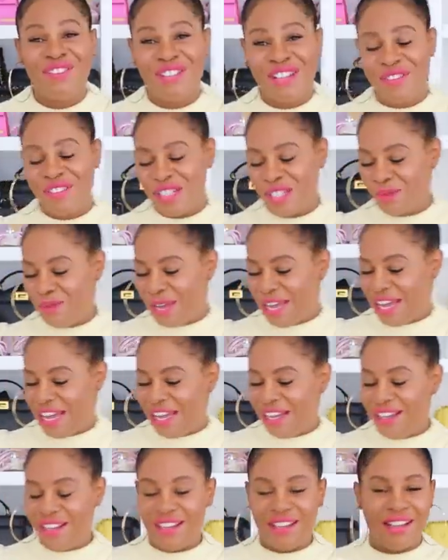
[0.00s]
love, love this
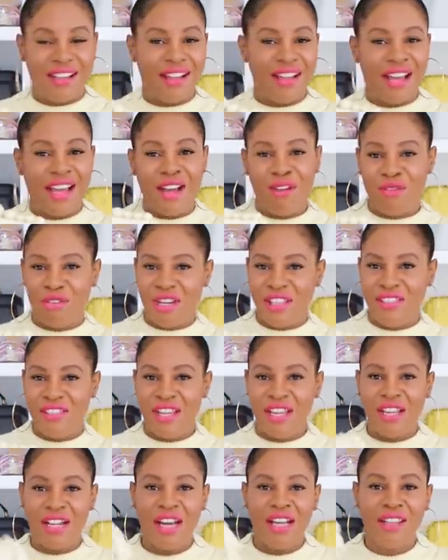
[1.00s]
bag.
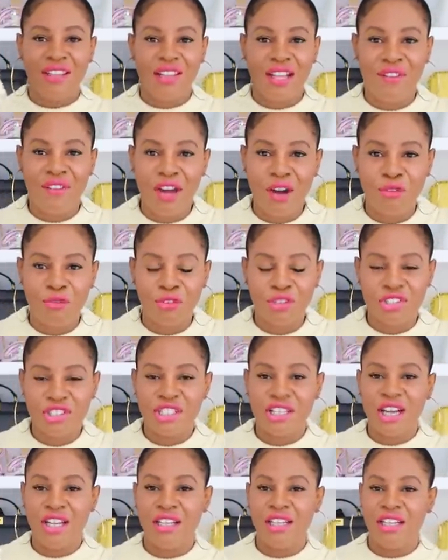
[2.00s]
Everything. I love how
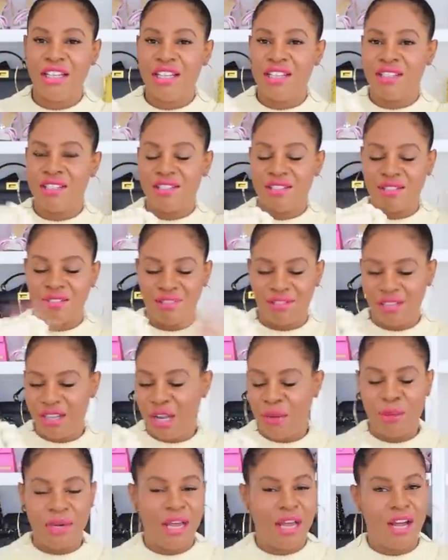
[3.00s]
versatile it is.
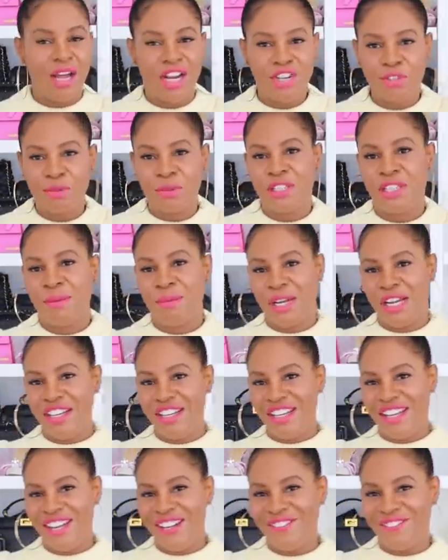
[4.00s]
I would one hundred percent buy
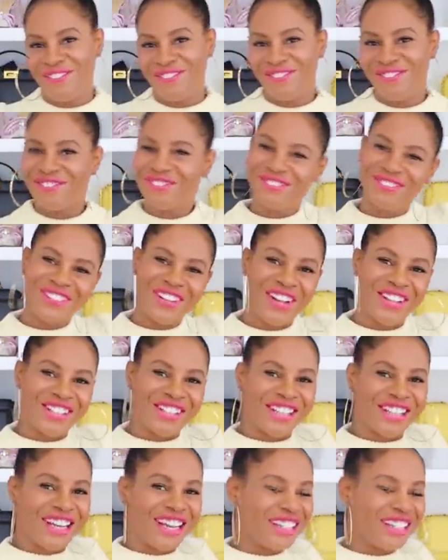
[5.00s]
it again. On to the